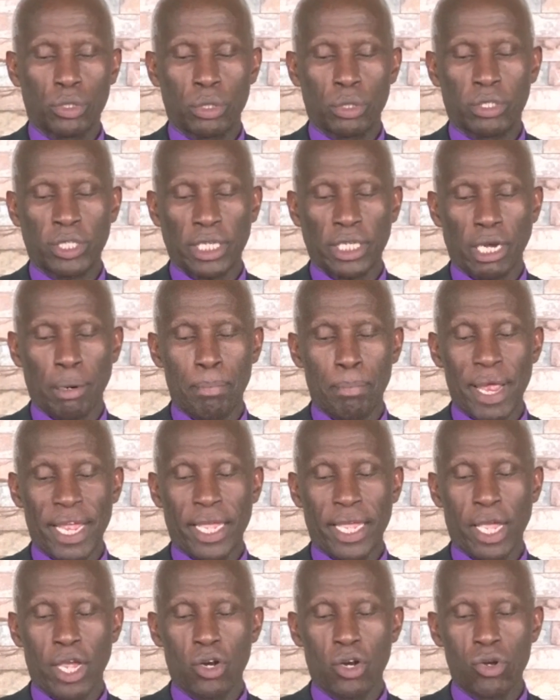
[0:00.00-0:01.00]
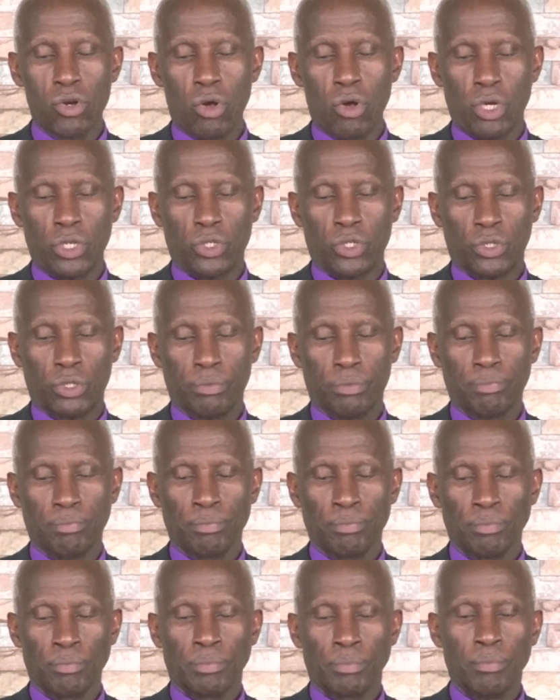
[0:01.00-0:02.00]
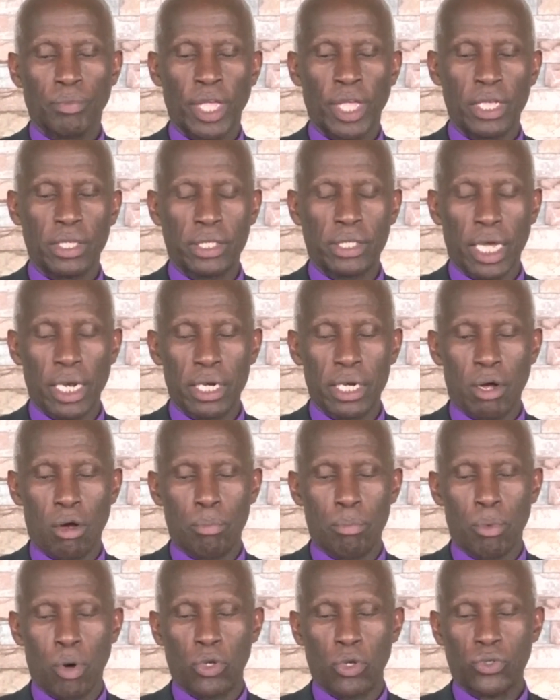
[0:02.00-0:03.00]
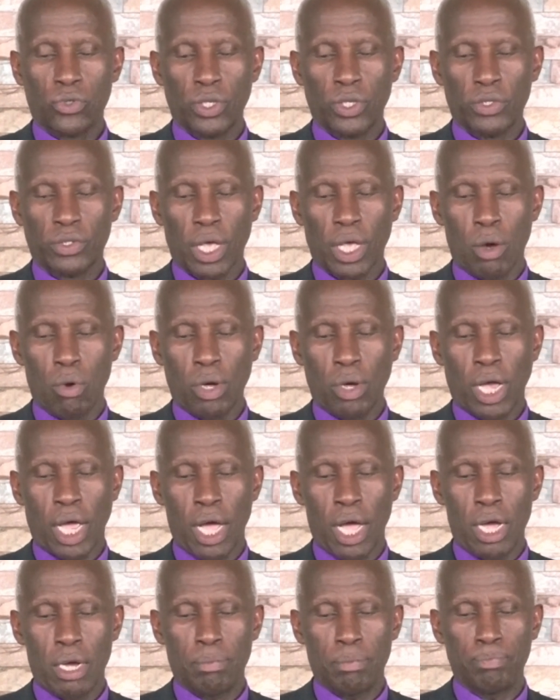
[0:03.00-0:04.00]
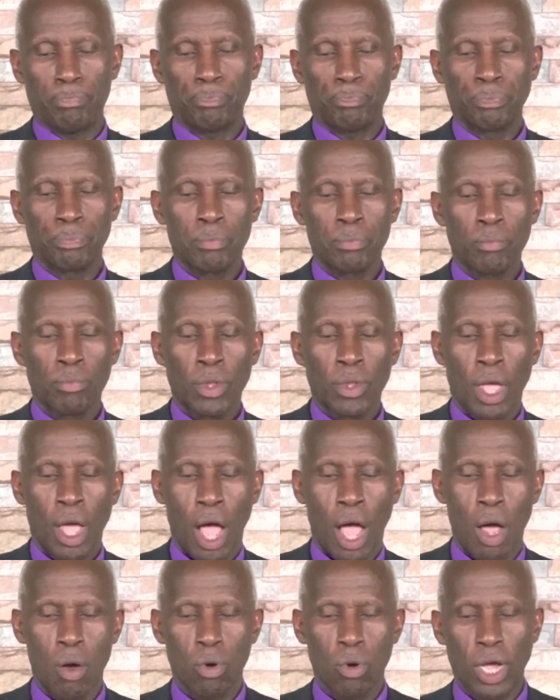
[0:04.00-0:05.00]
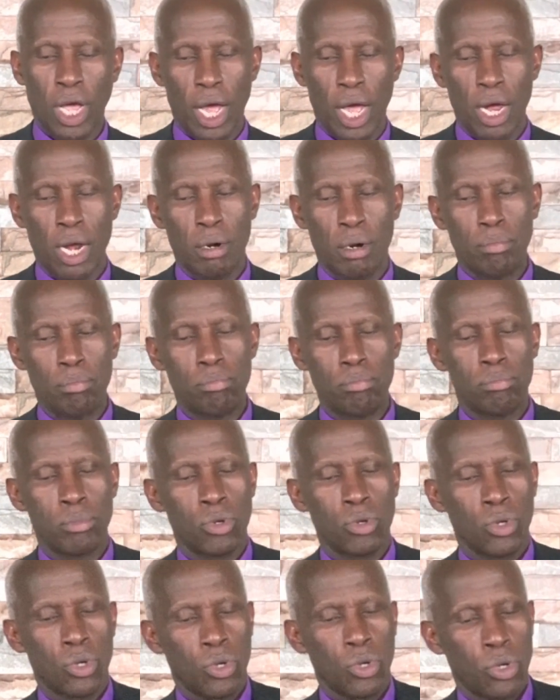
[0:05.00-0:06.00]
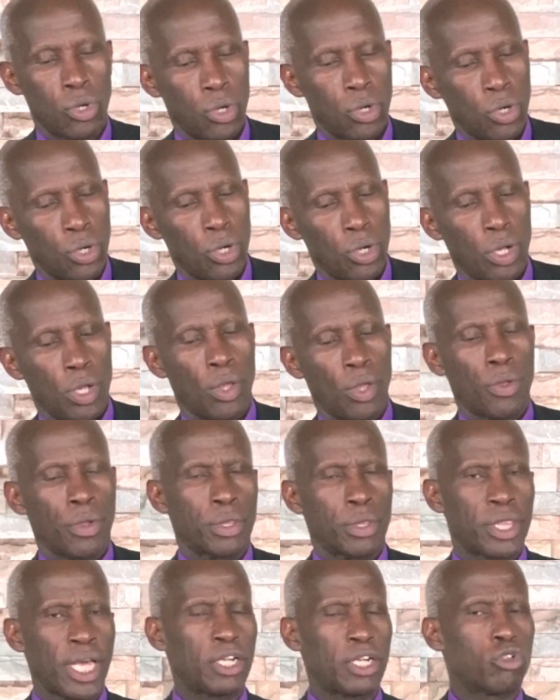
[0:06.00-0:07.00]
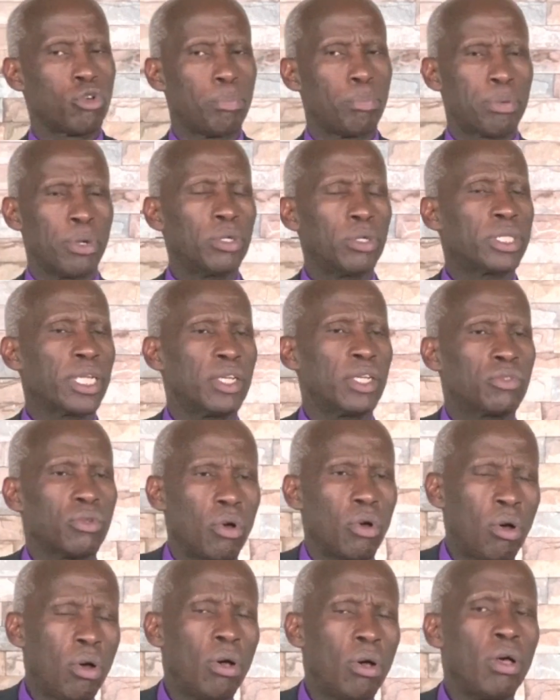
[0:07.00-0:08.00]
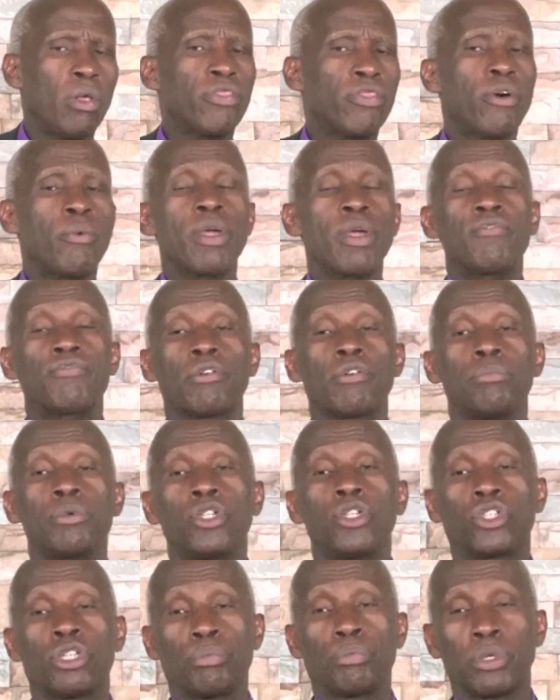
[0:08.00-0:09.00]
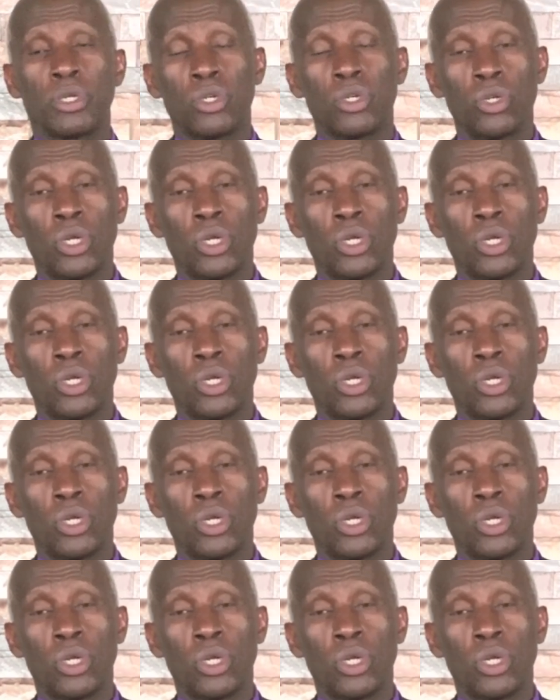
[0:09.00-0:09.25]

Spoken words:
started making noise and saying, now Moses, how come that you brought us all the way from Egypt